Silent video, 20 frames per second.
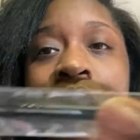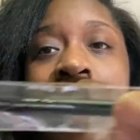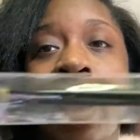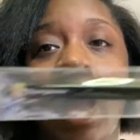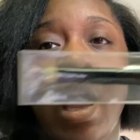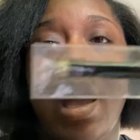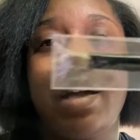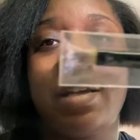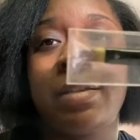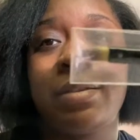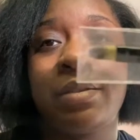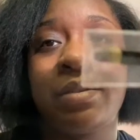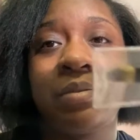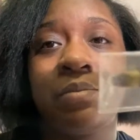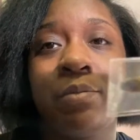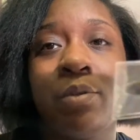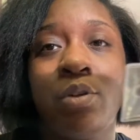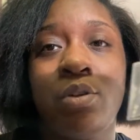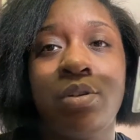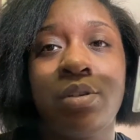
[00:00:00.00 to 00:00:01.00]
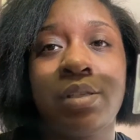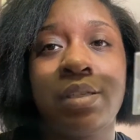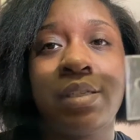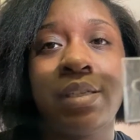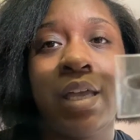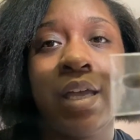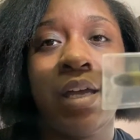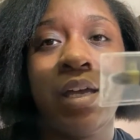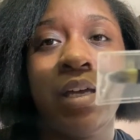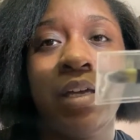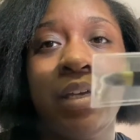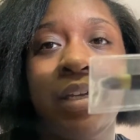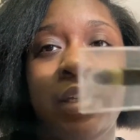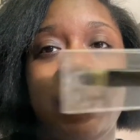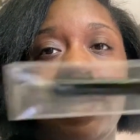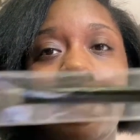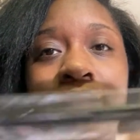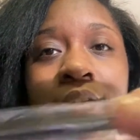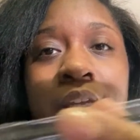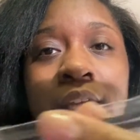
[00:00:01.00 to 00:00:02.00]
a small
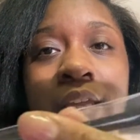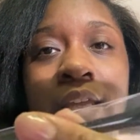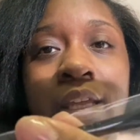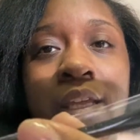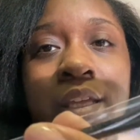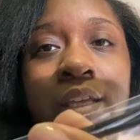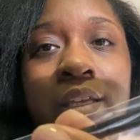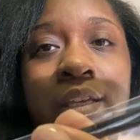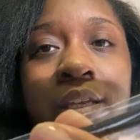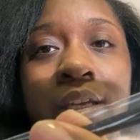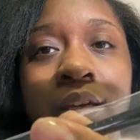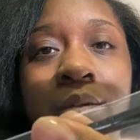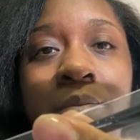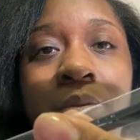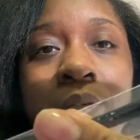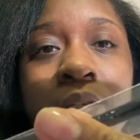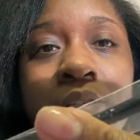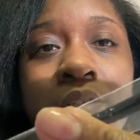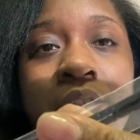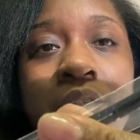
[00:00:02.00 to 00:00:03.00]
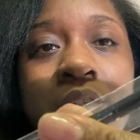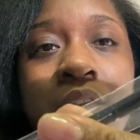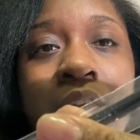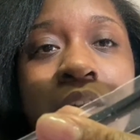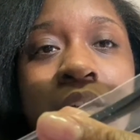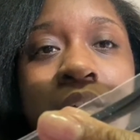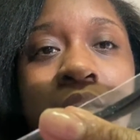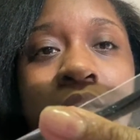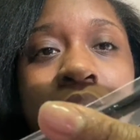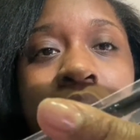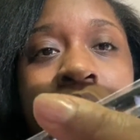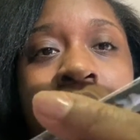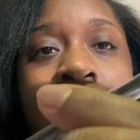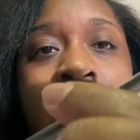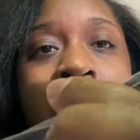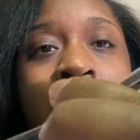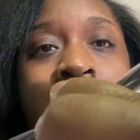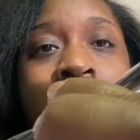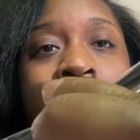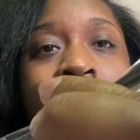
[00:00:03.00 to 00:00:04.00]
side and a bigger side.
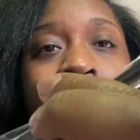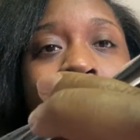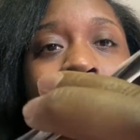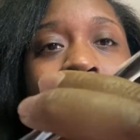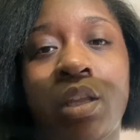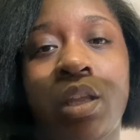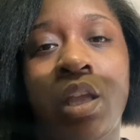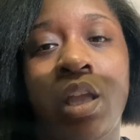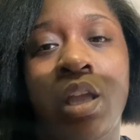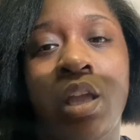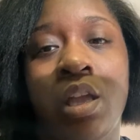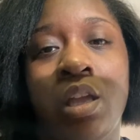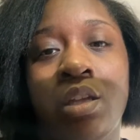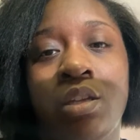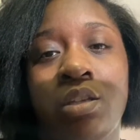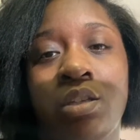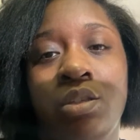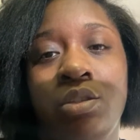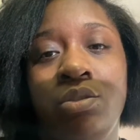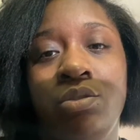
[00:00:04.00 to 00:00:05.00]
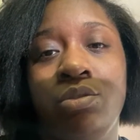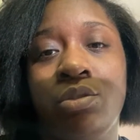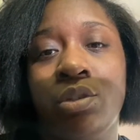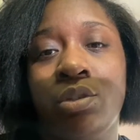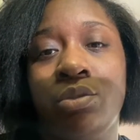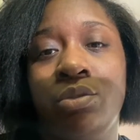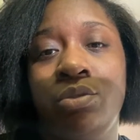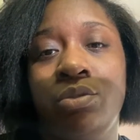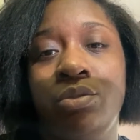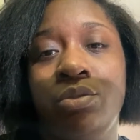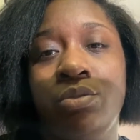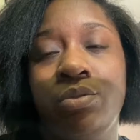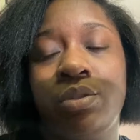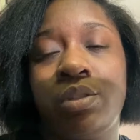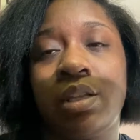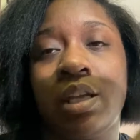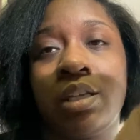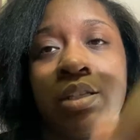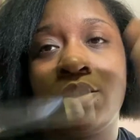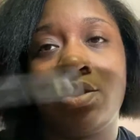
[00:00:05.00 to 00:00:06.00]
You know, you use
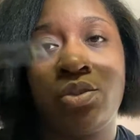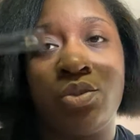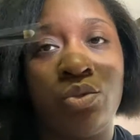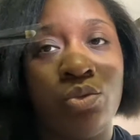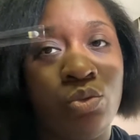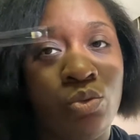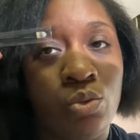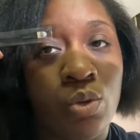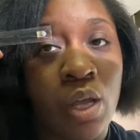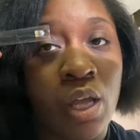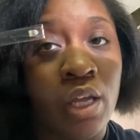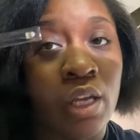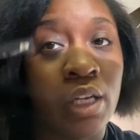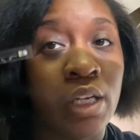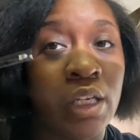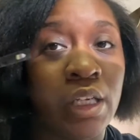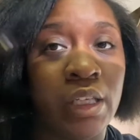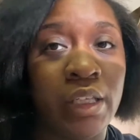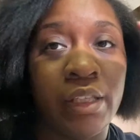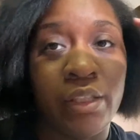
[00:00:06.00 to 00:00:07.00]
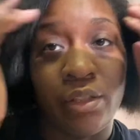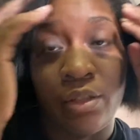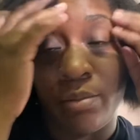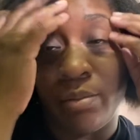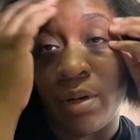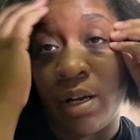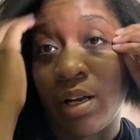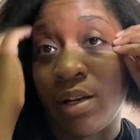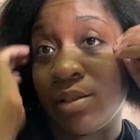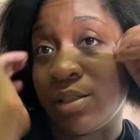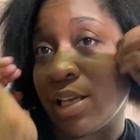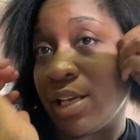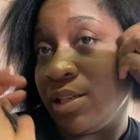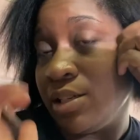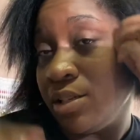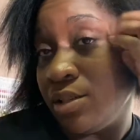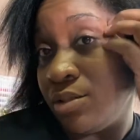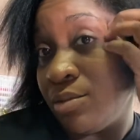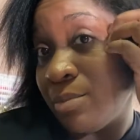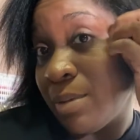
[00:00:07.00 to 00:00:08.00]
that to clean your brows. I
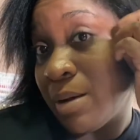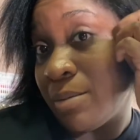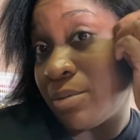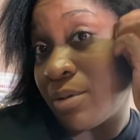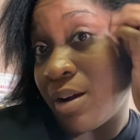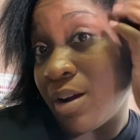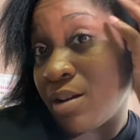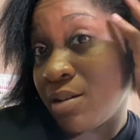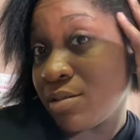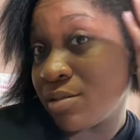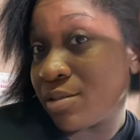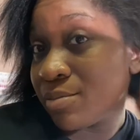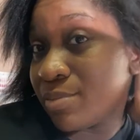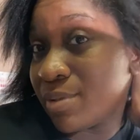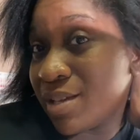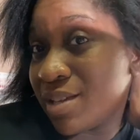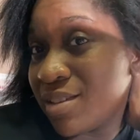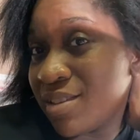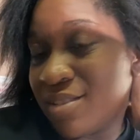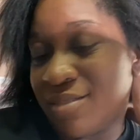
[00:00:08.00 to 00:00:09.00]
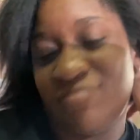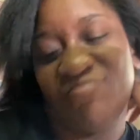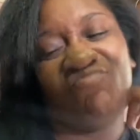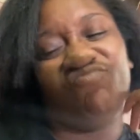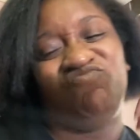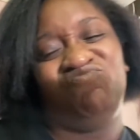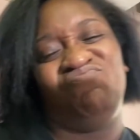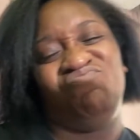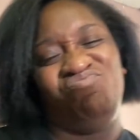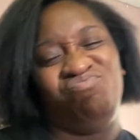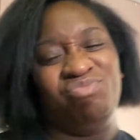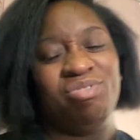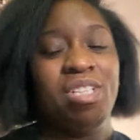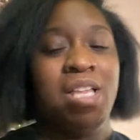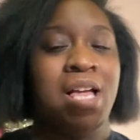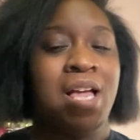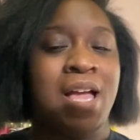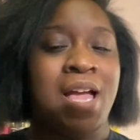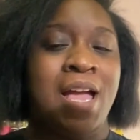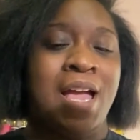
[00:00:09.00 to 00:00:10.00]
should do my brows, but
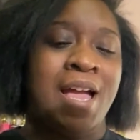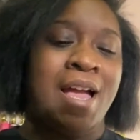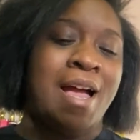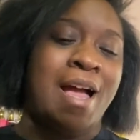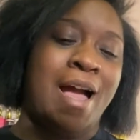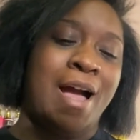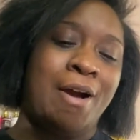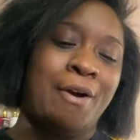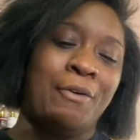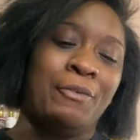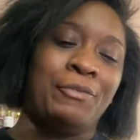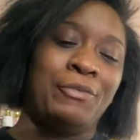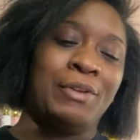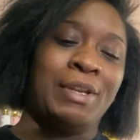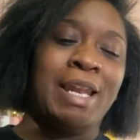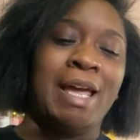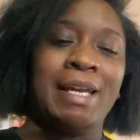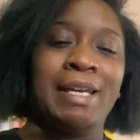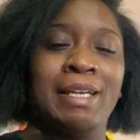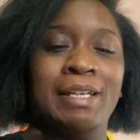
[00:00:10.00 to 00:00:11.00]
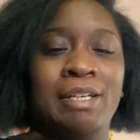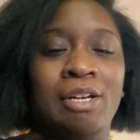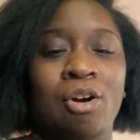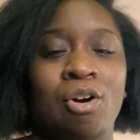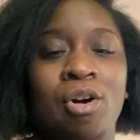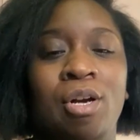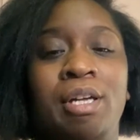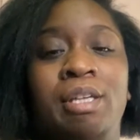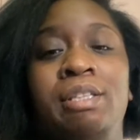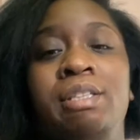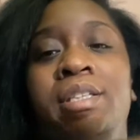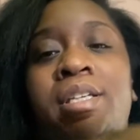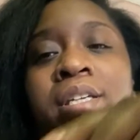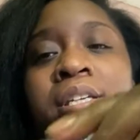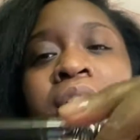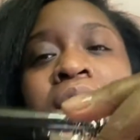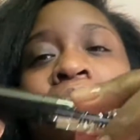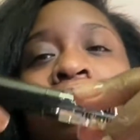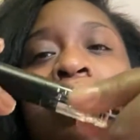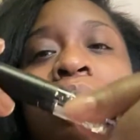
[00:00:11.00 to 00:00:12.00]
I don't feel like it, y'all. And
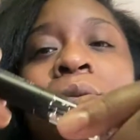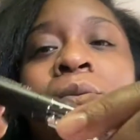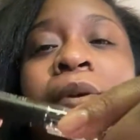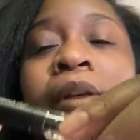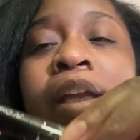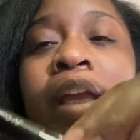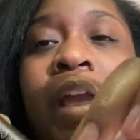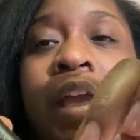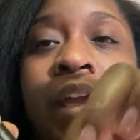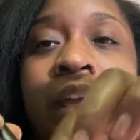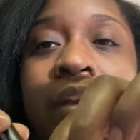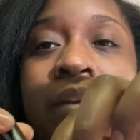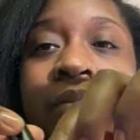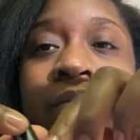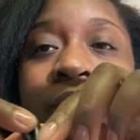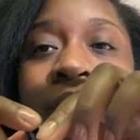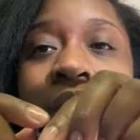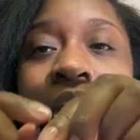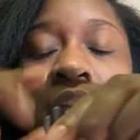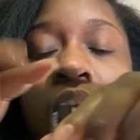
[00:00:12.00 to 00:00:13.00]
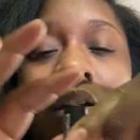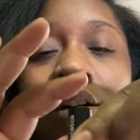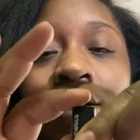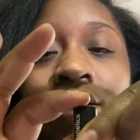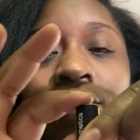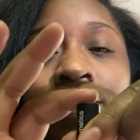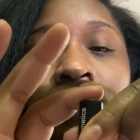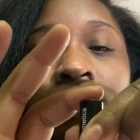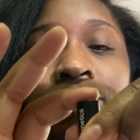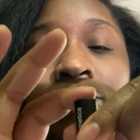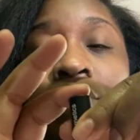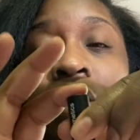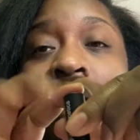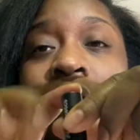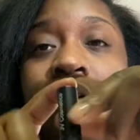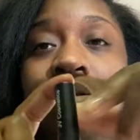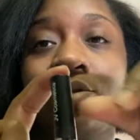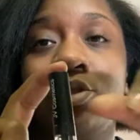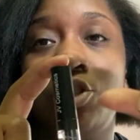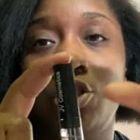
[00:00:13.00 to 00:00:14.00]
then we have the
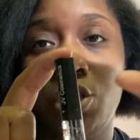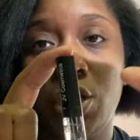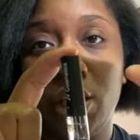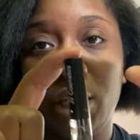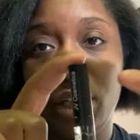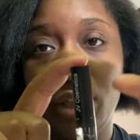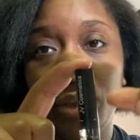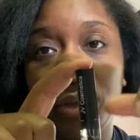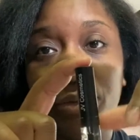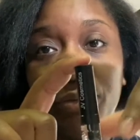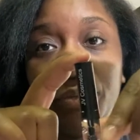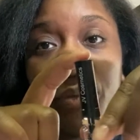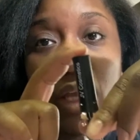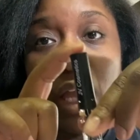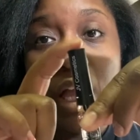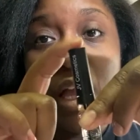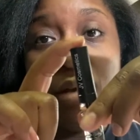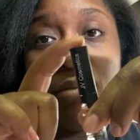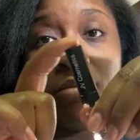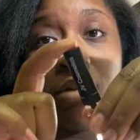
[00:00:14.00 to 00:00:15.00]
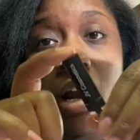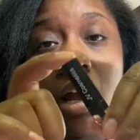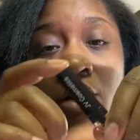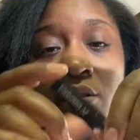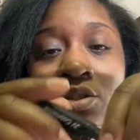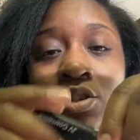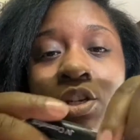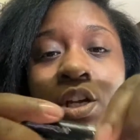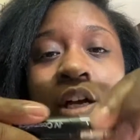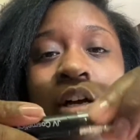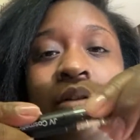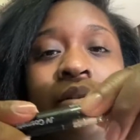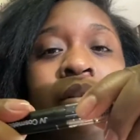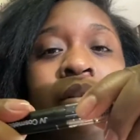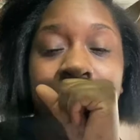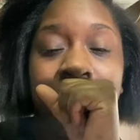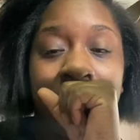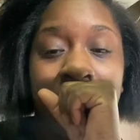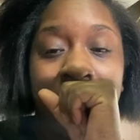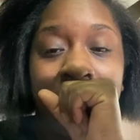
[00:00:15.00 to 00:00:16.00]
brow gel. Brow gel is
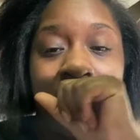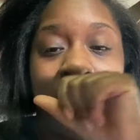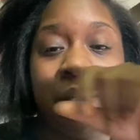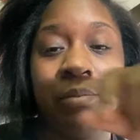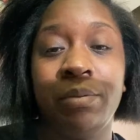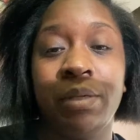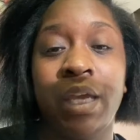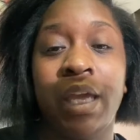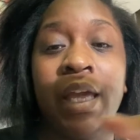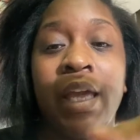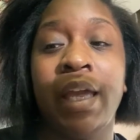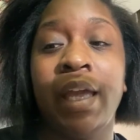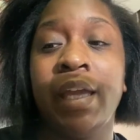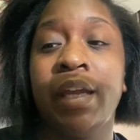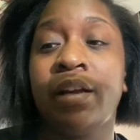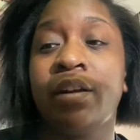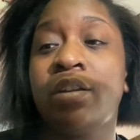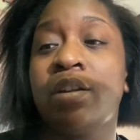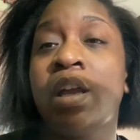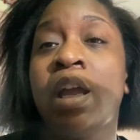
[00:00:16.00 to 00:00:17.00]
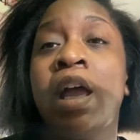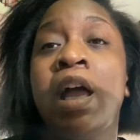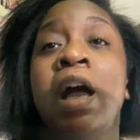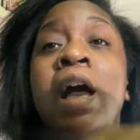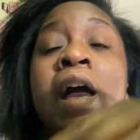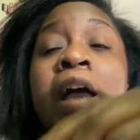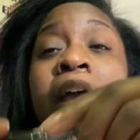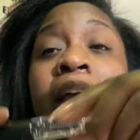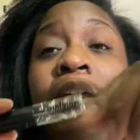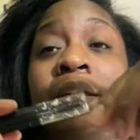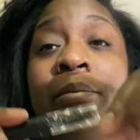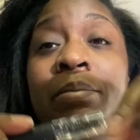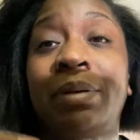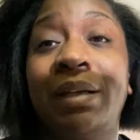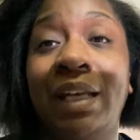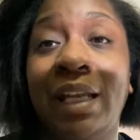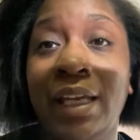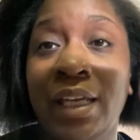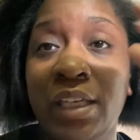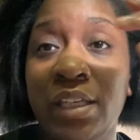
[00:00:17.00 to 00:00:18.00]
to keep your hair in
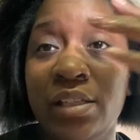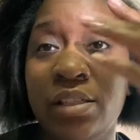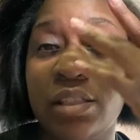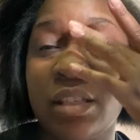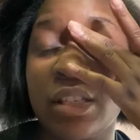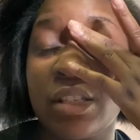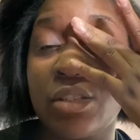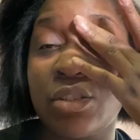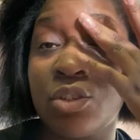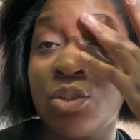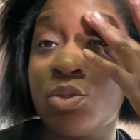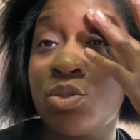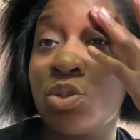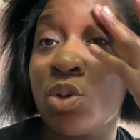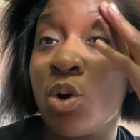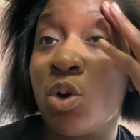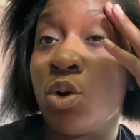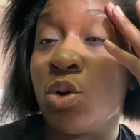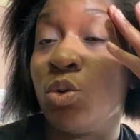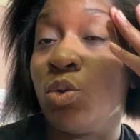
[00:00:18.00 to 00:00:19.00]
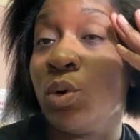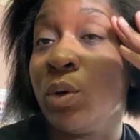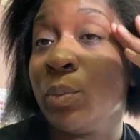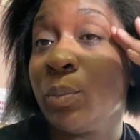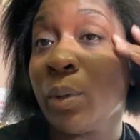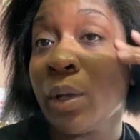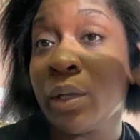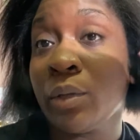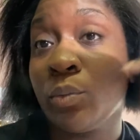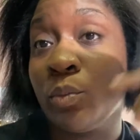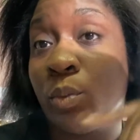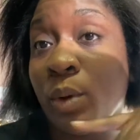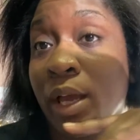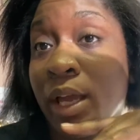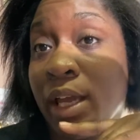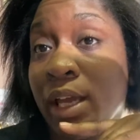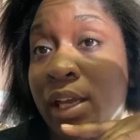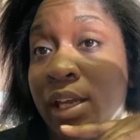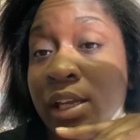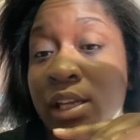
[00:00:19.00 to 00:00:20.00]
place, so it's all going one
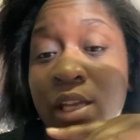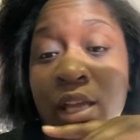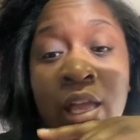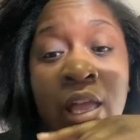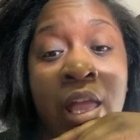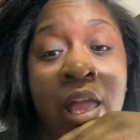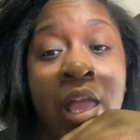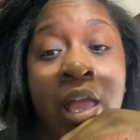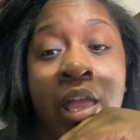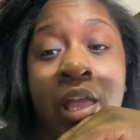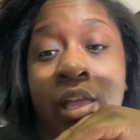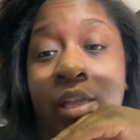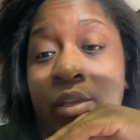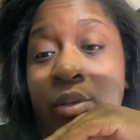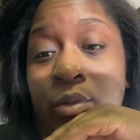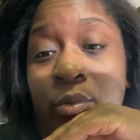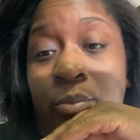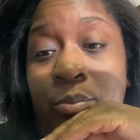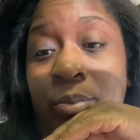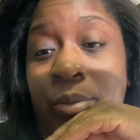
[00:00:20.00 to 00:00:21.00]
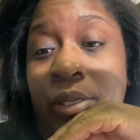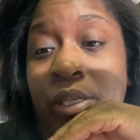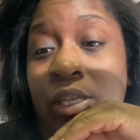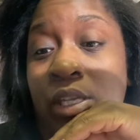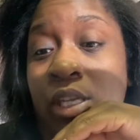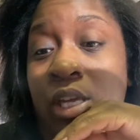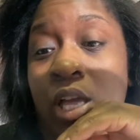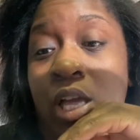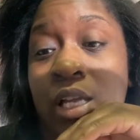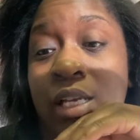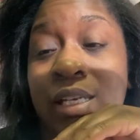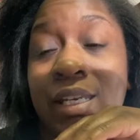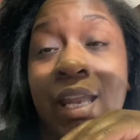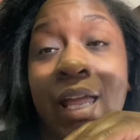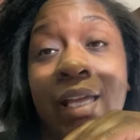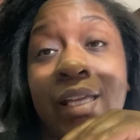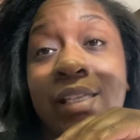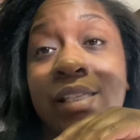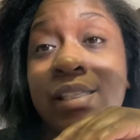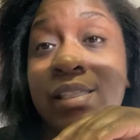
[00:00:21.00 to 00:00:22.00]
way. It'll be
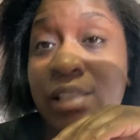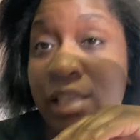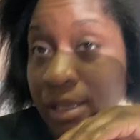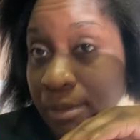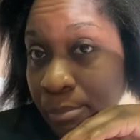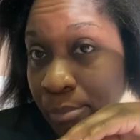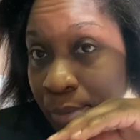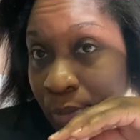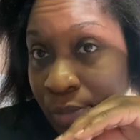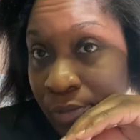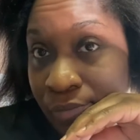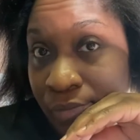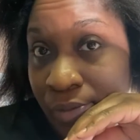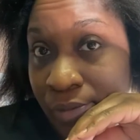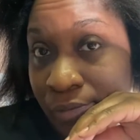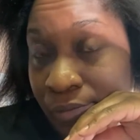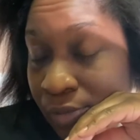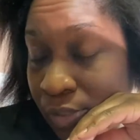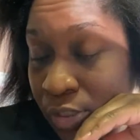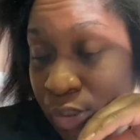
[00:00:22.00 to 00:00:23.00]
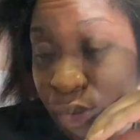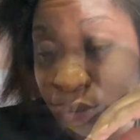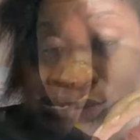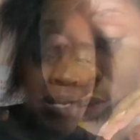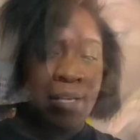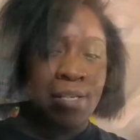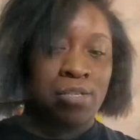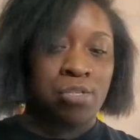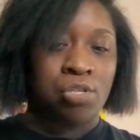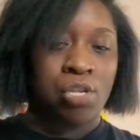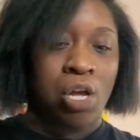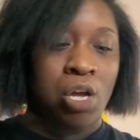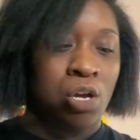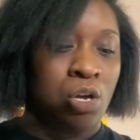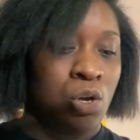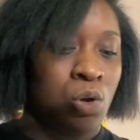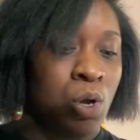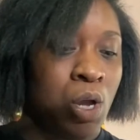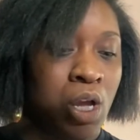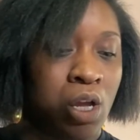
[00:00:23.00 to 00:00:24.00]
nice and perfect for you. All right,
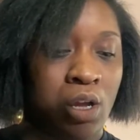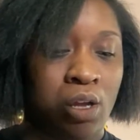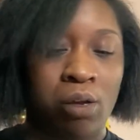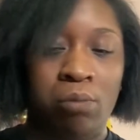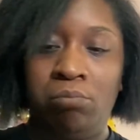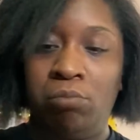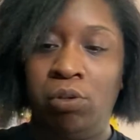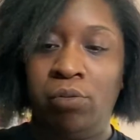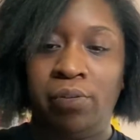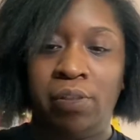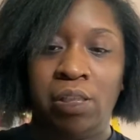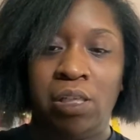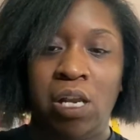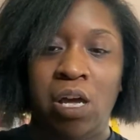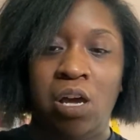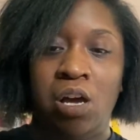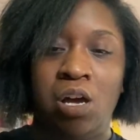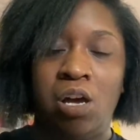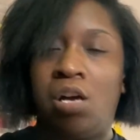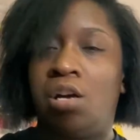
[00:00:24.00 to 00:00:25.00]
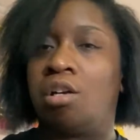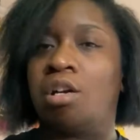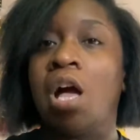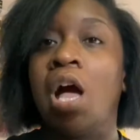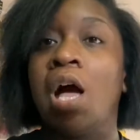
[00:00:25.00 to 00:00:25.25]
so moving along.